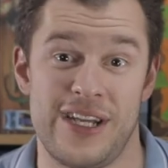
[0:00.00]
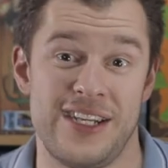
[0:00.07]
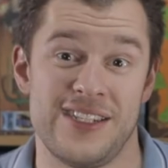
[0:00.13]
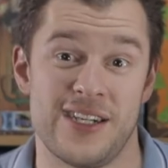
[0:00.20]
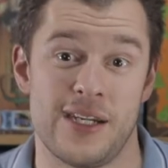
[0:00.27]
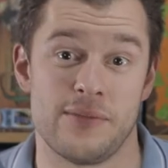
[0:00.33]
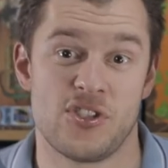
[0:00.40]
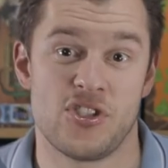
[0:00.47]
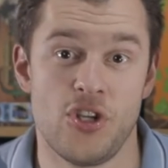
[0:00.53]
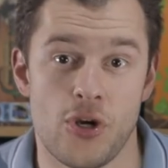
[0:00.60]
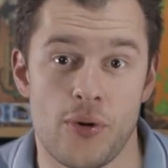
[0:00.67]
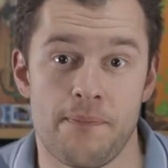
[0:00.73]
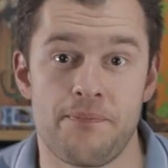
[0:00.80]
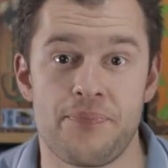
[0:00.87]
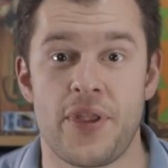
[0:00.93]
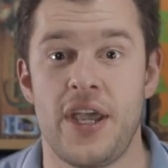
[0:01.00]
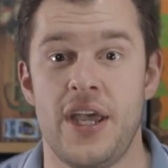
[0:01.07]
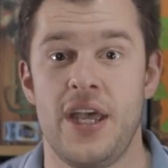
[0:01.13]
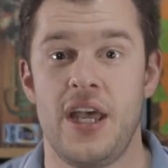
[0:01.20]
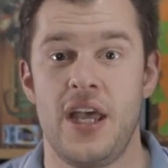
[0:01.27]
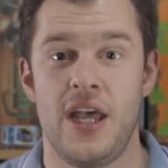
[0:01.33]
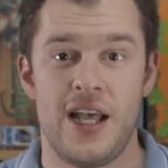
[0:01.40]
anytime soon.
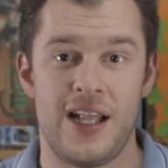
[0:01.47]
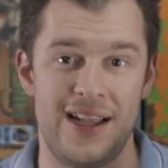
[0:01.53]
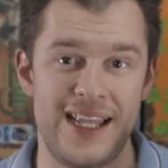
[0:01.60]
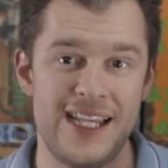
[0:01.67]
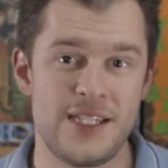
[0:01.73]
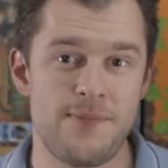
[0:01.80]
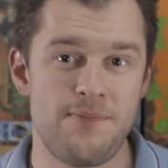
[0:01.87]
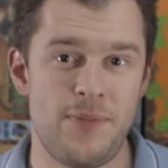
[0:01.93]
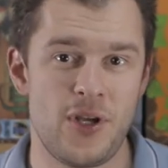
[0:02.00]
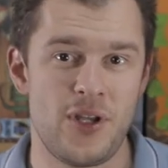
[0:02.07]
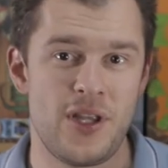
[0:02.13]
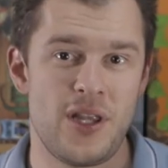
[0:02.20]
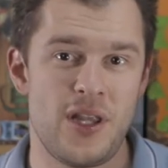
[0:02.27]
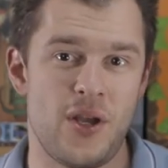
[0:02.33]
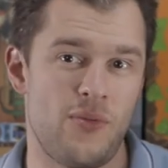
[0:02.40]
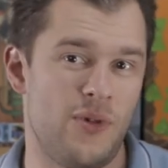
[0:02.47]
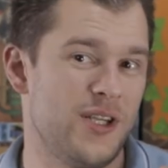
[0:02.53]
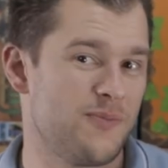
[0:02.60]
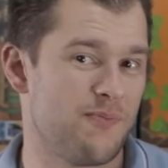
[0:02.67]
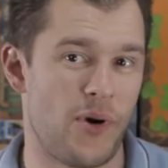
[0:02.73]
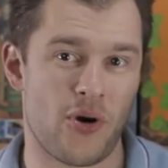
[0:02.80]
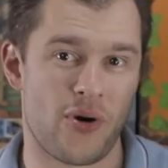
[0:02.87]
Lisbon,
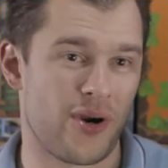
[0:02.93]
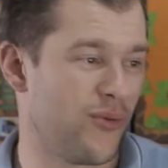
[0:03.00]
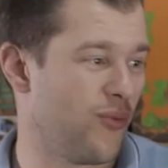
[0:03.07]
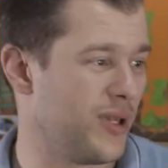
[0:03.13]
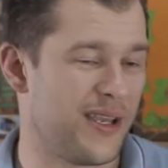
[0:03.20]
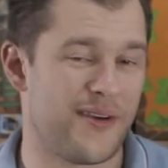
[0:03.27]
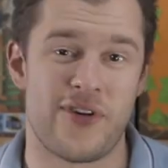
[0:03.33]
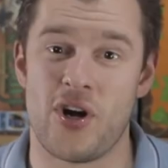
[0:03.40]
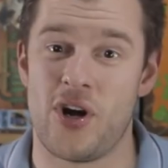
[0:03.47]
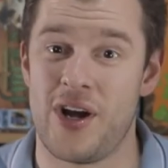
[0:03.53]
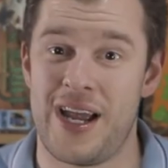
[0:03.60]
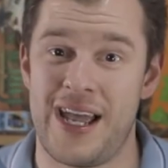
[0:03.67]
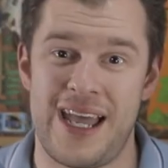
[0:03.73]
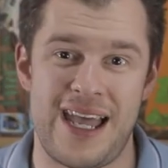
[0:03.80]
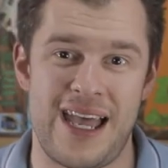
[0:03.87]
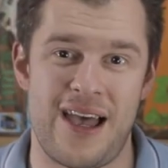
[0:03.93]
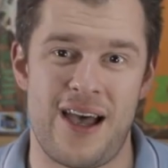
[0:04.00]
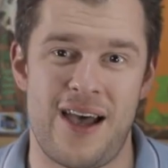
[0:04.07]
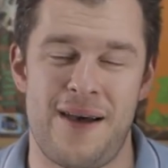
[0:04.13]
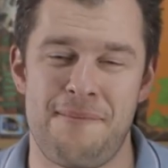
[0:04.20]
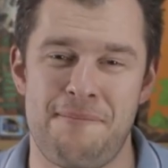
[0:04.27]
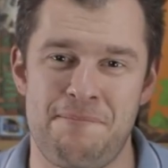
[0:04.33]
Lisboa, whatever.
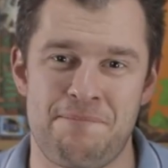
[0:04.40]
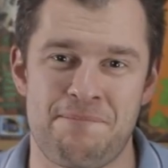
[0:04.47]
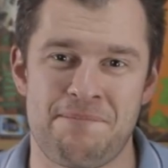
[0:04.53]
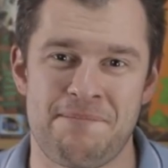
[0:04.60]
Um,